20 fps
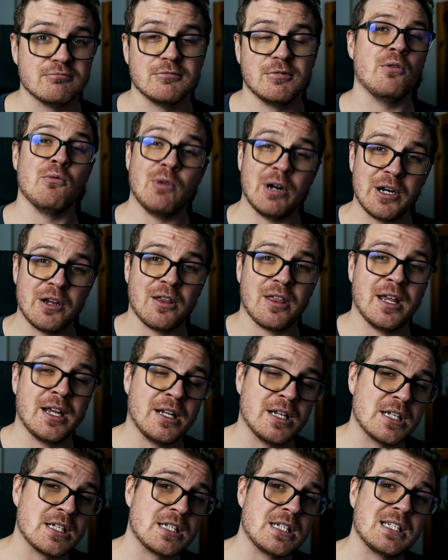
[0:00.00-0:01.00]
What do you
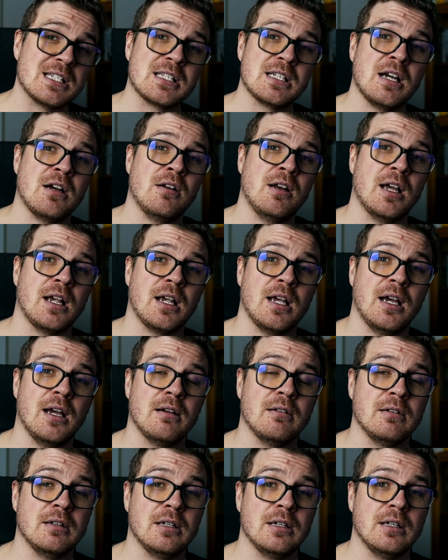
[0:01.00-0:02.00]
think? Does this sound like
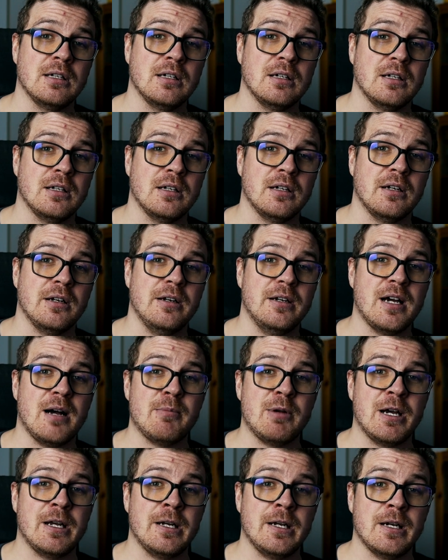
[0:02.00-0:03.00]
a
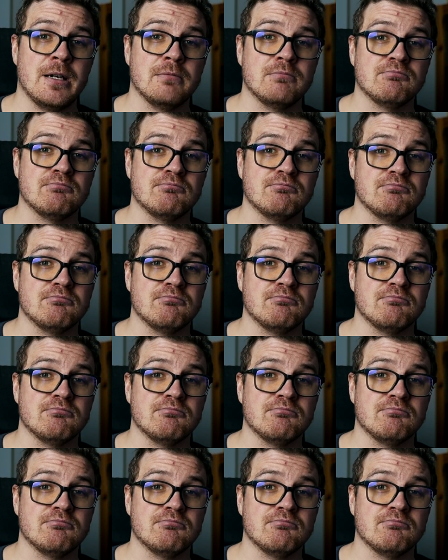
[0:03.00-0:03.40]
dumb idea?